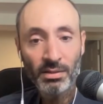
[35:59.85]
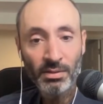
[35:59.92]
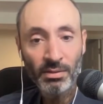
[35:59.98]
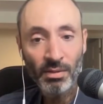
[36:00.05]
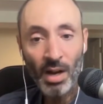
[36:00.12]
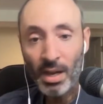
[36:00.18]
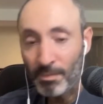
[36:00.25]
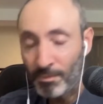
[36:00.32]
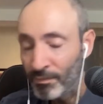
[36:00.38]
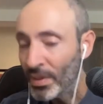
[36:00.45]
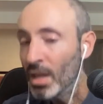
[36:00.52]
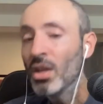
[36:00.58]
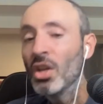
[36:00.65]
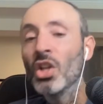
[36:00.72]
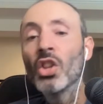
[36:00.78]
right?
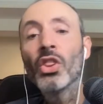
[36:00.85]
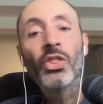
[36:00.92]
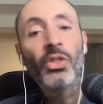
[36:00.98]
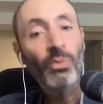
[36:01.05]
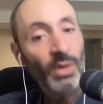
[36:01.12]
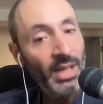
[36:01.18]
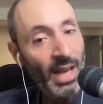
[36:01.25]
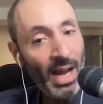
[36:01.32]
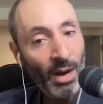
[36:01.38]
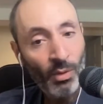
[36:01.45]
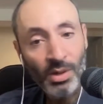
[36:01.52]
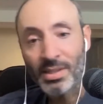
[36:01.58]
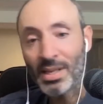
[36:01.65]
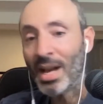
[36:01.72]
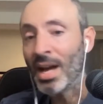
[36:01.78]
Three
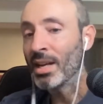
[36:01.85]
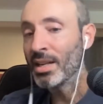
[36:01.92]
hours on a